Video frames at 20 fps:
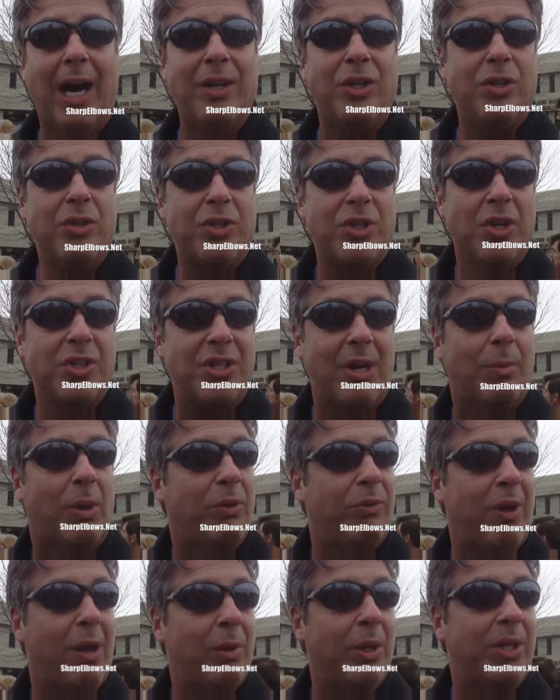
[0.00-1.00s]
I since I'm
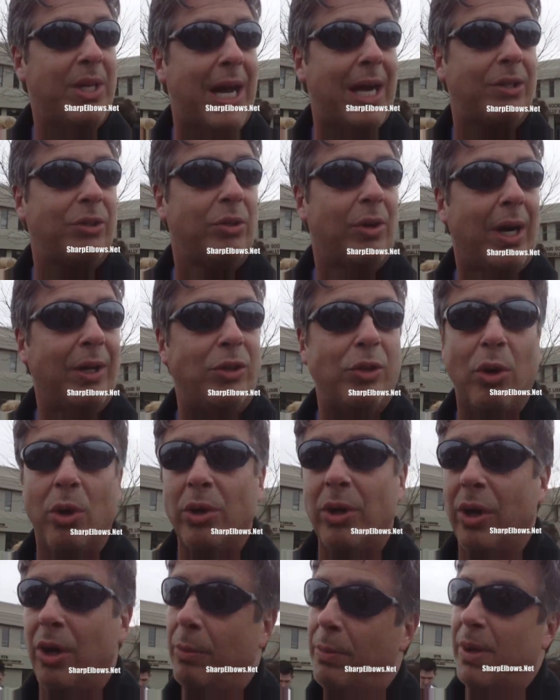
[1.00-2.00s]
a family doctor, I
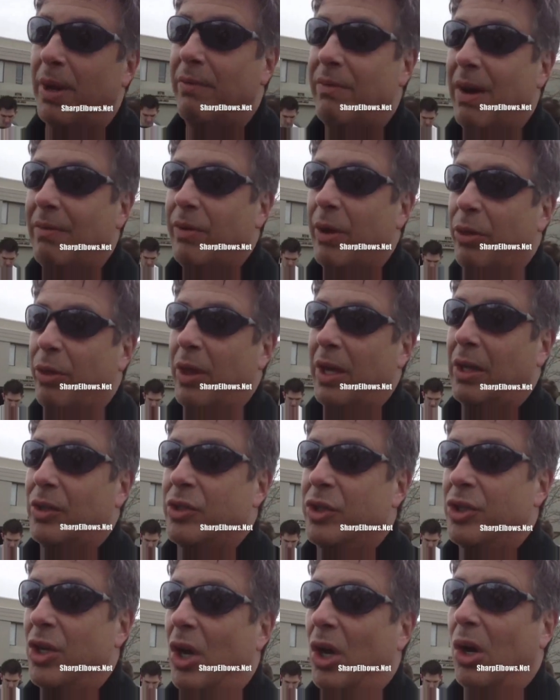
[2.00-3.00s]
do a little bit of
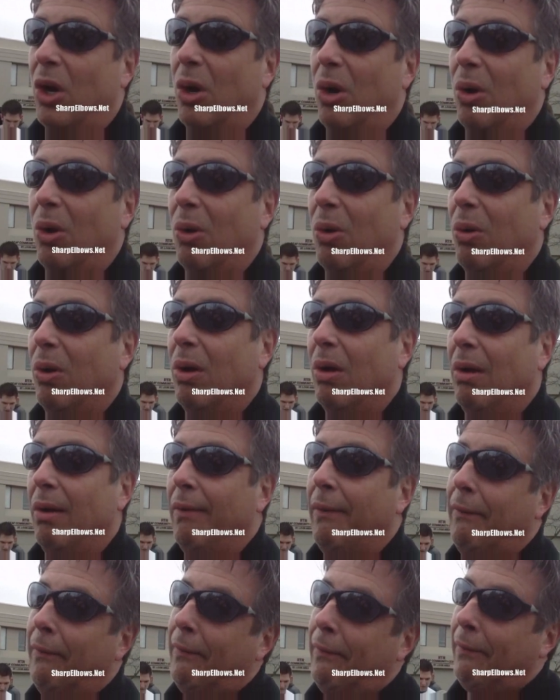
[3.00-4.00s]
everything. So
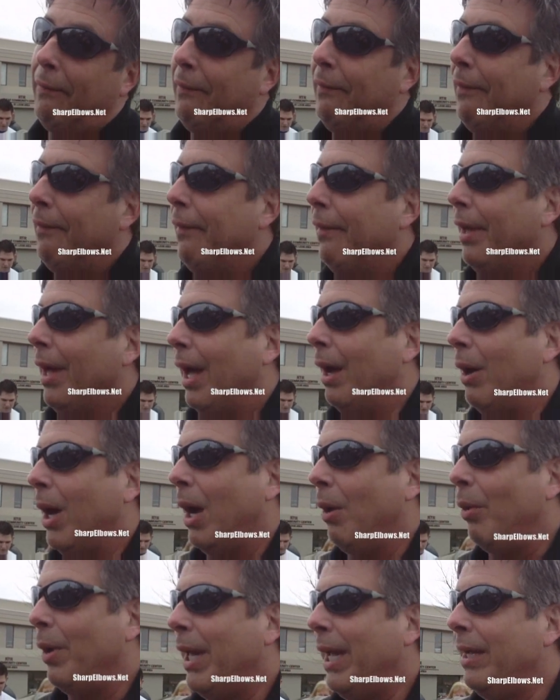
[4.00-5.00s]
I,
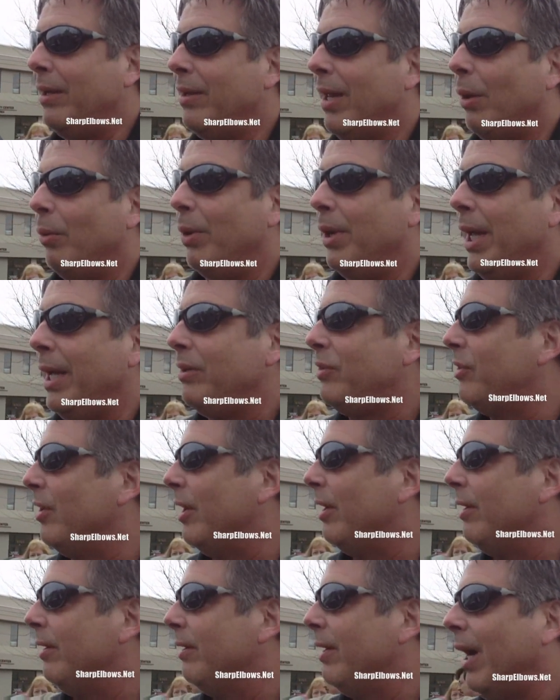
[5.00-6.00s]
I would hate I would hate
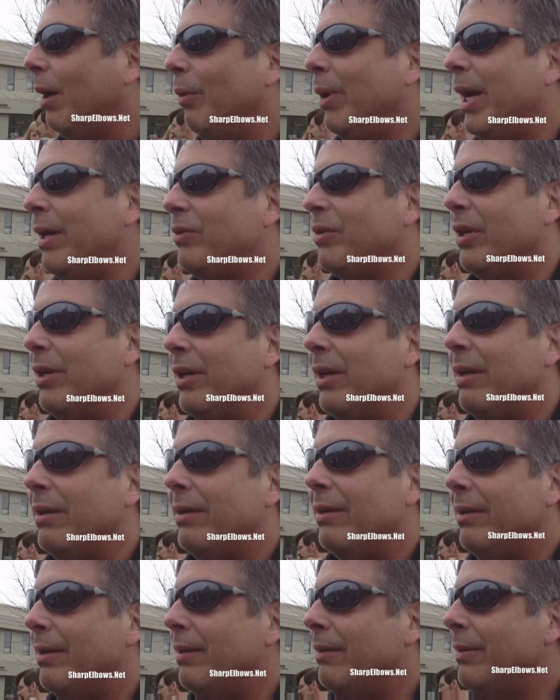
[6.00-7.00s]
to I would
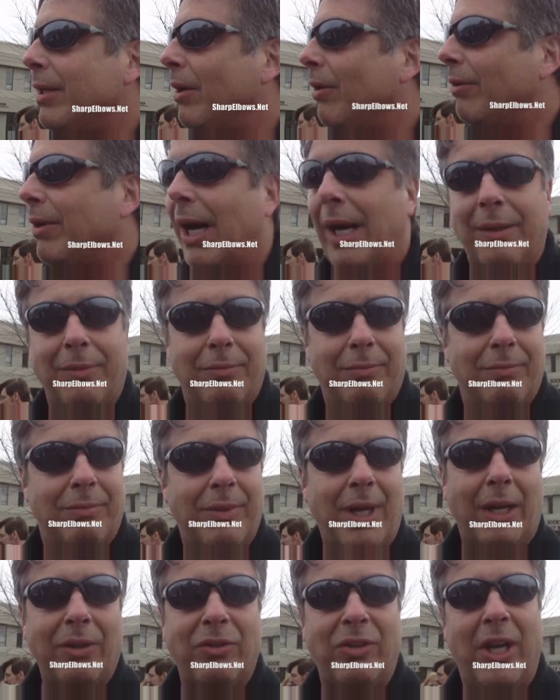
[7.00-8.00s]
hate to you know
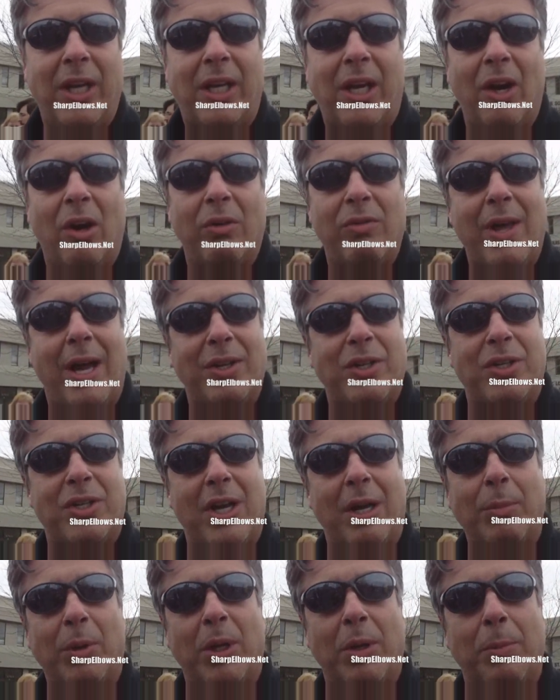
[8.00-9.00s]
not not take care of that
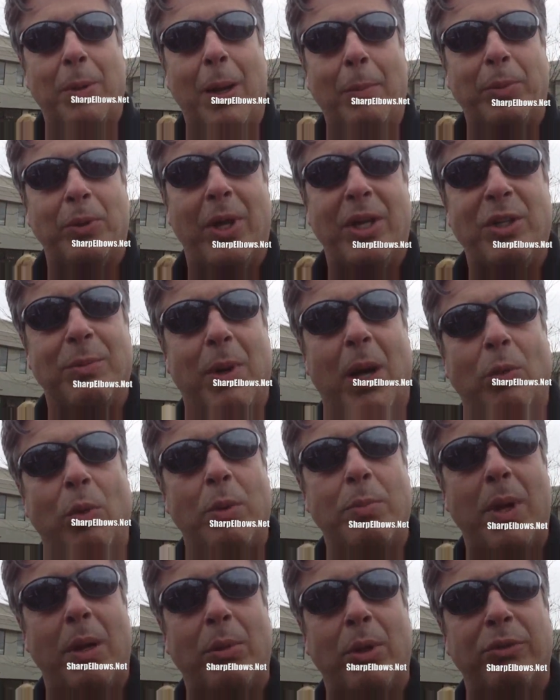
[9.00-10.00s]
segment of the population, but I
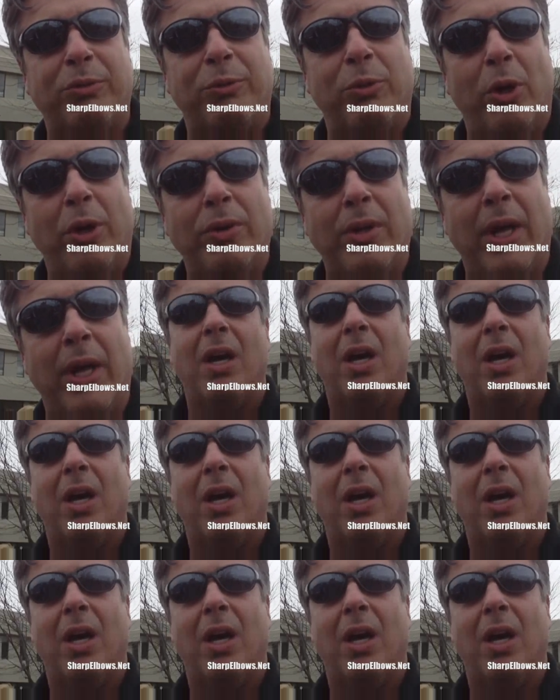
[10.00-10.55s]
wouldn't be able to afford. It.